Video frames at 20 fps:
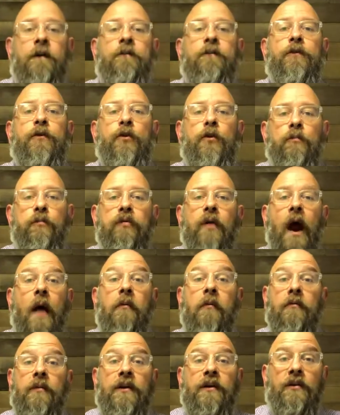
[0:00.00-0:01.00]
you
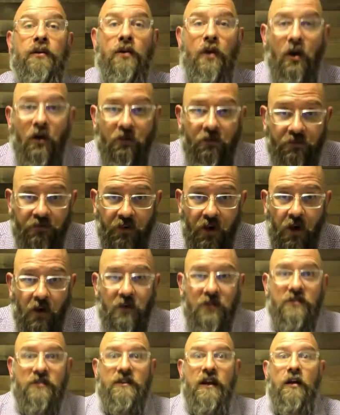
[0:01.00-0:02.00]
probably know
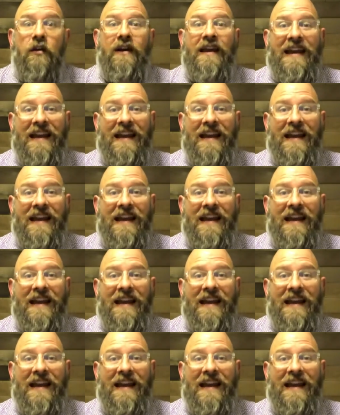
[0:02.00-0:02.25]
folks that are